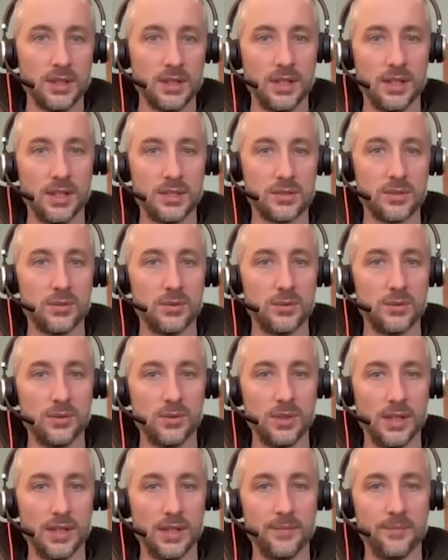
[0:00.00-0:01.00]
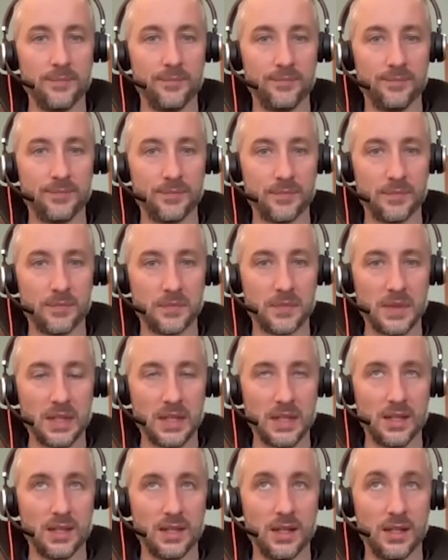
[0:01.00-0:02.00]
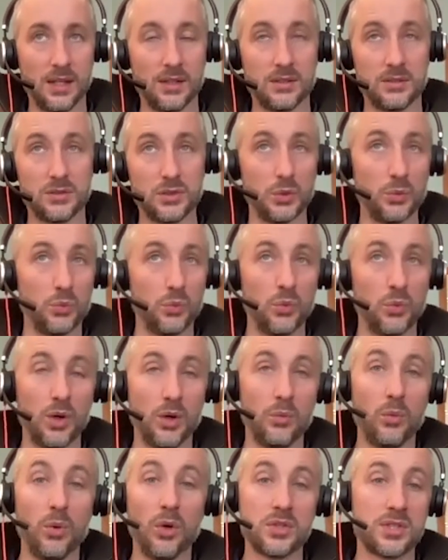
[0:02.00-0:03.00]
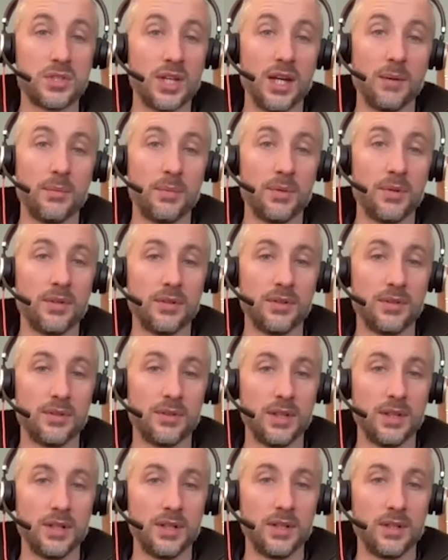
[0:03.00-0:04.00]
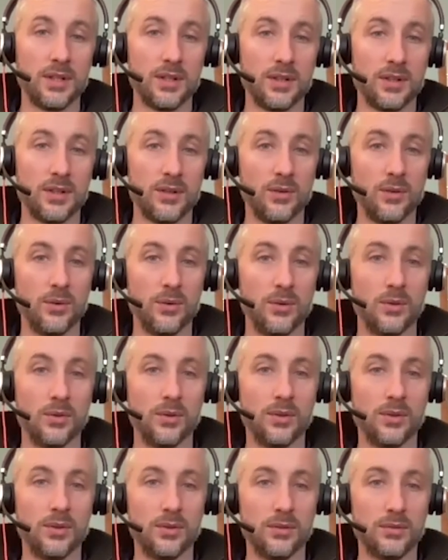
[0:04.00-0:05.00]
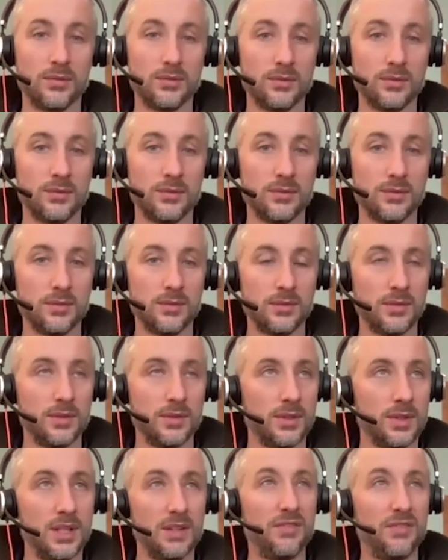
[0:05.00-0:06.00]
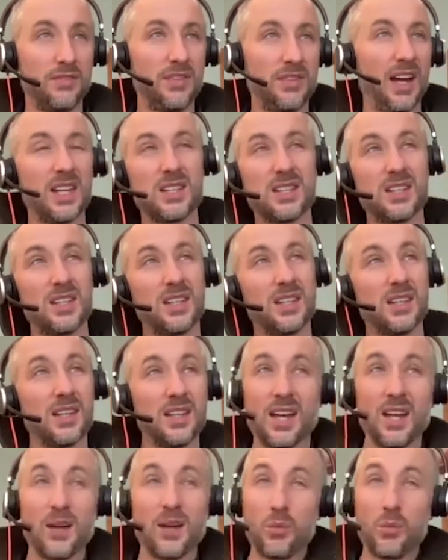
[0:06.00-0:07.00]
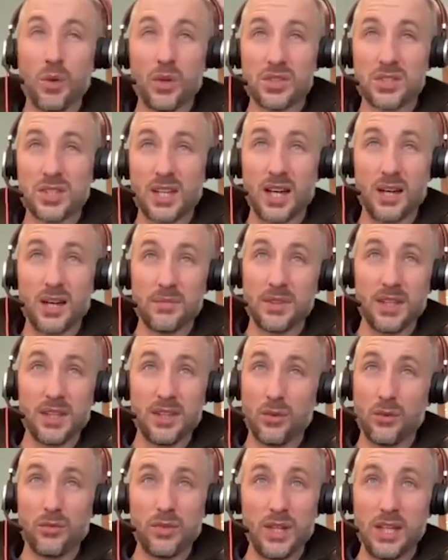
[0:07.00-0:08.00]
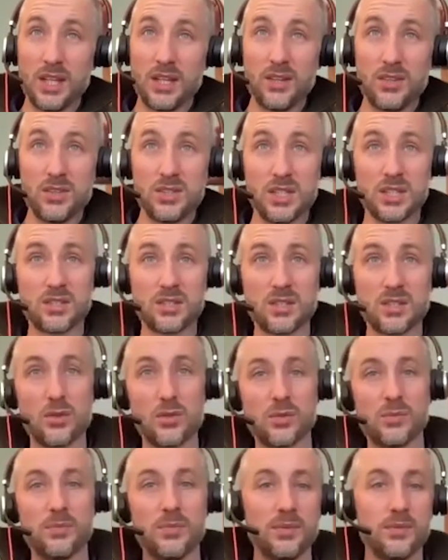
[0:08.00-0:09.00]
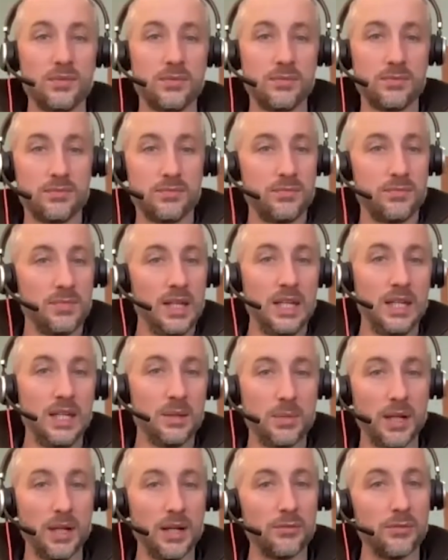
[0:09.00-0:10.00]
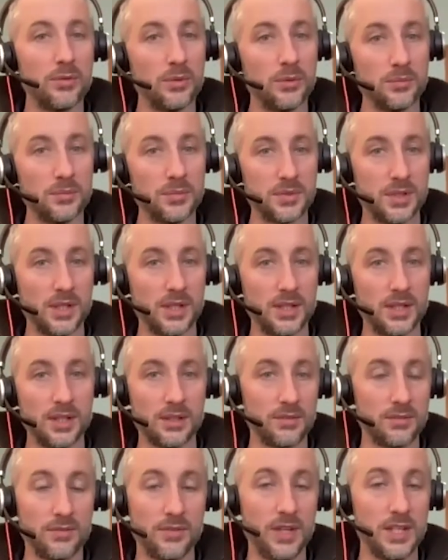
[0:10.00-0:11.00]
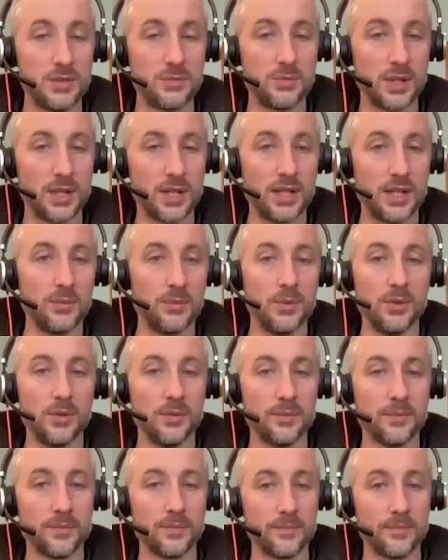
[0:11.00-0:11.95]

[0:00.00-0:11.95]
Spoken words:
It's all some WhatsApp, or in fact, WhatsApp. They're not really using social media platforms like Facebook anymore.